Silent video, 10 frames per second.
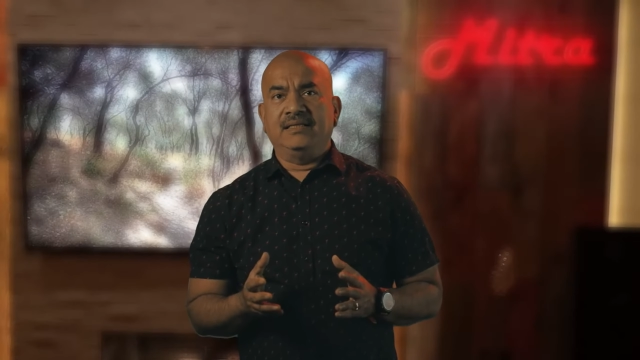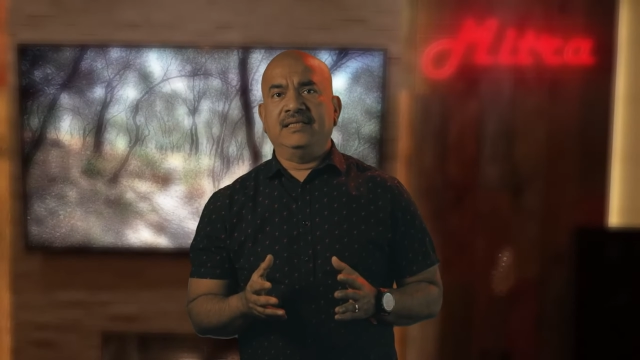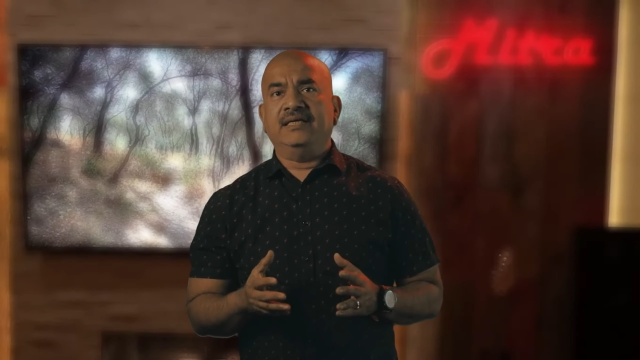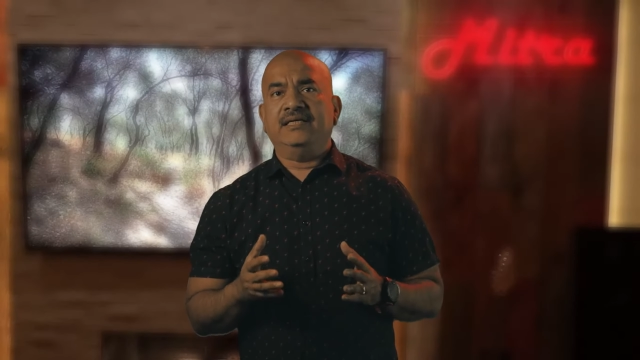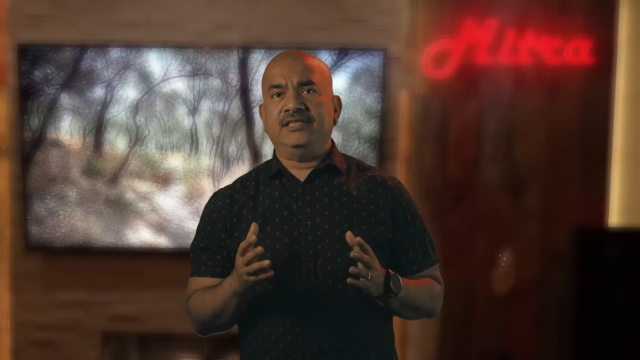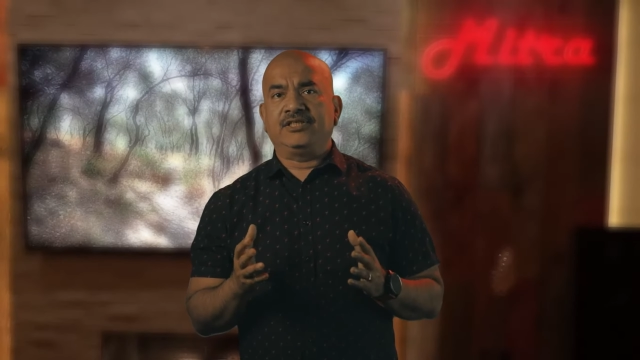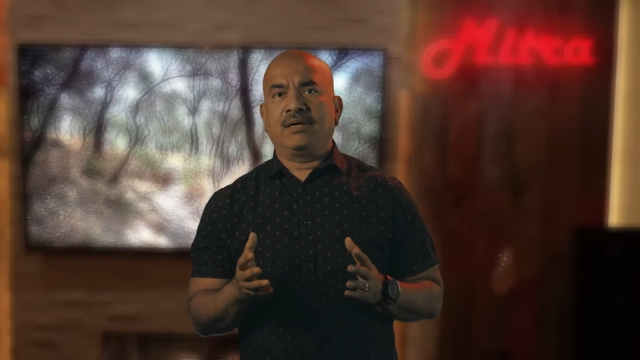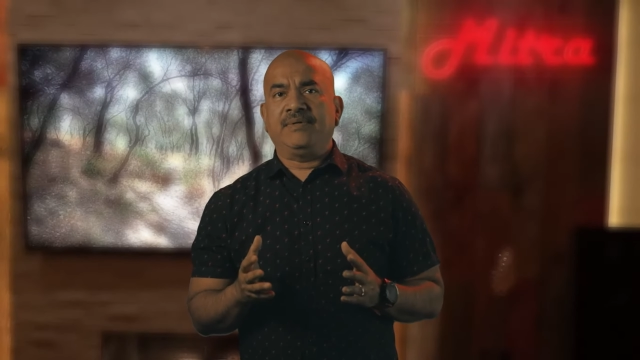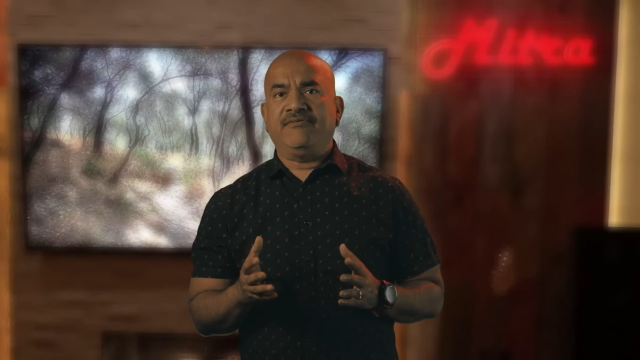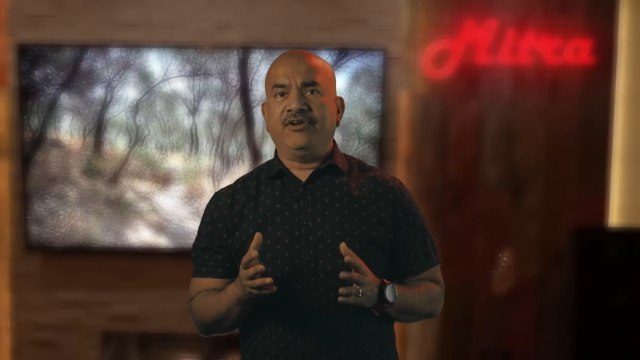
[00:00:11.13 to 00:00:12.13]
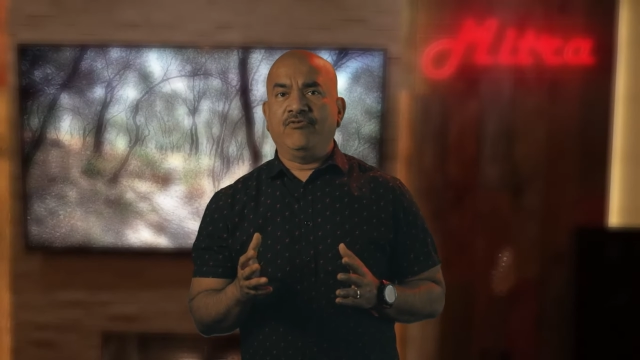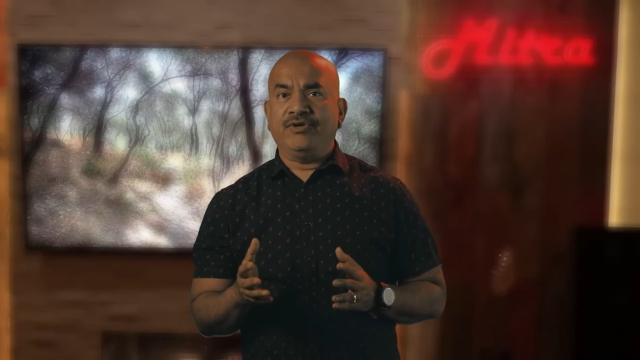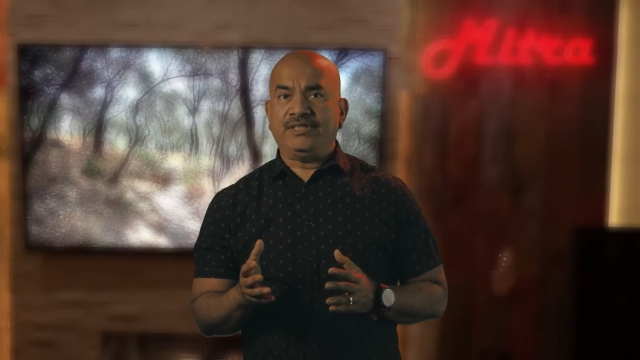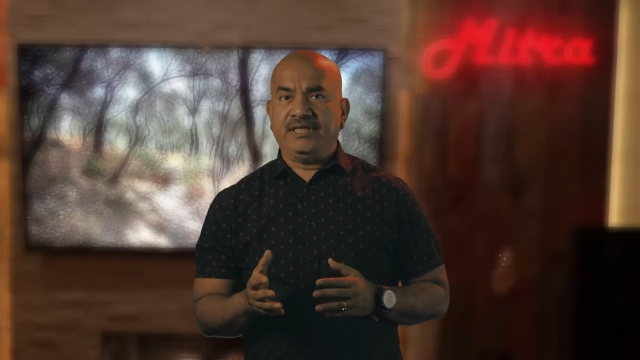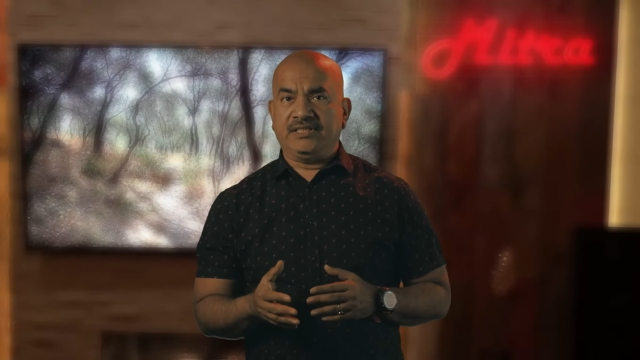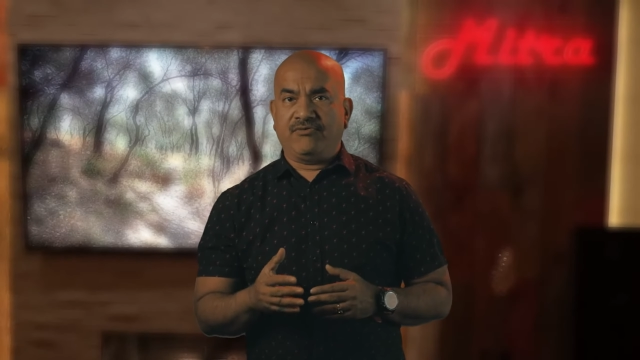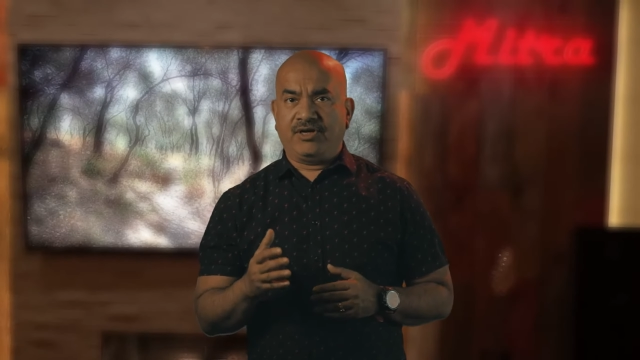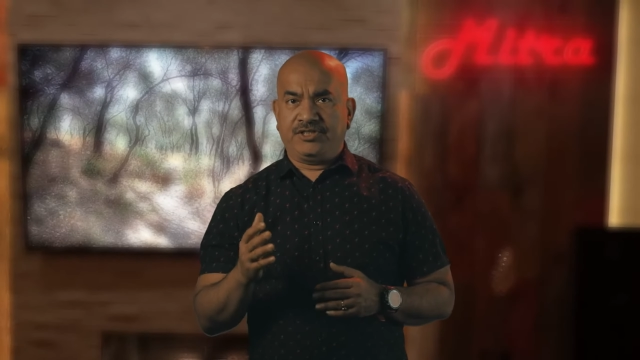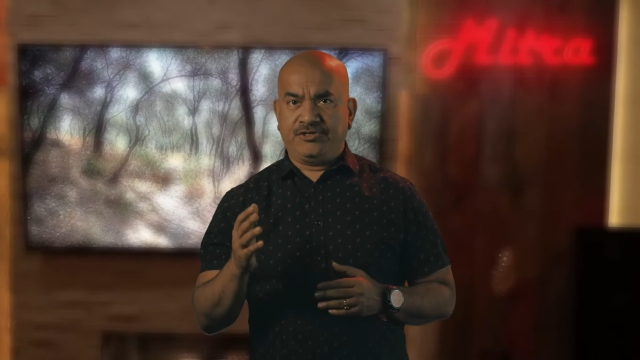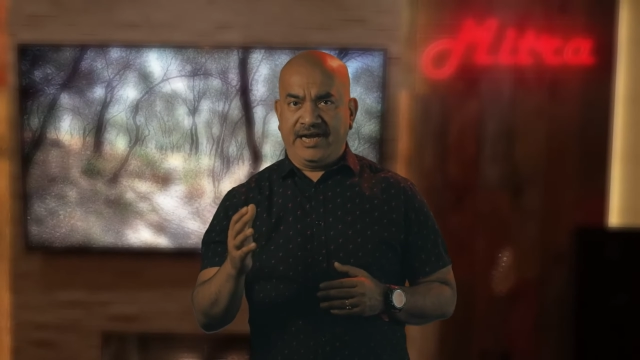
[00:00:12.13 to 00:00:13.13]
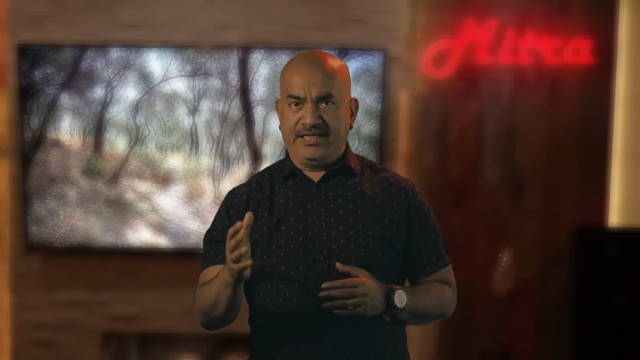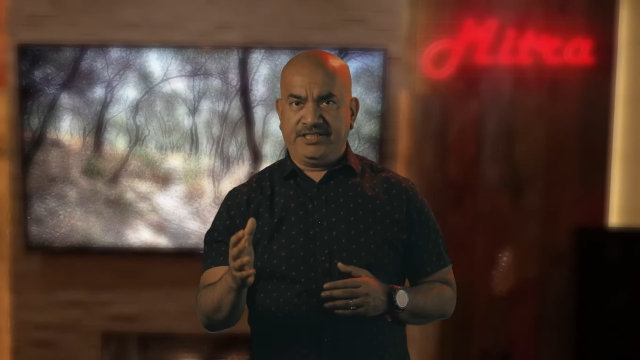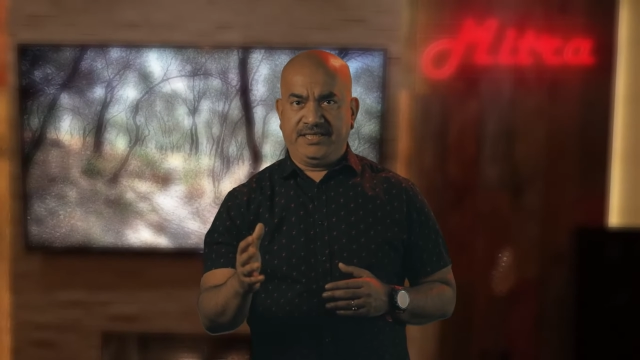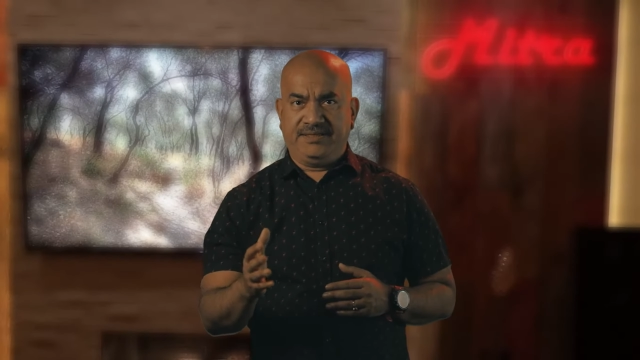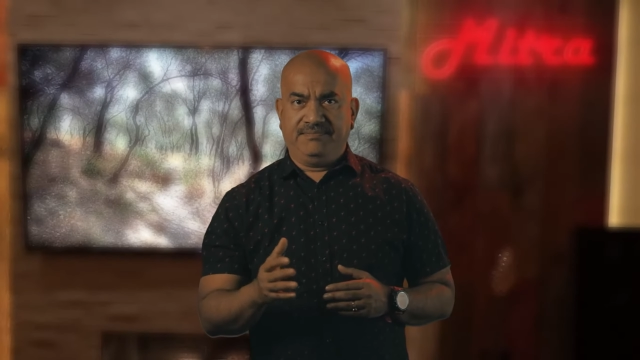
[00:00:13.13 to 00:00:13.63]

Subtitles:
then disruptive innovation is our strategy.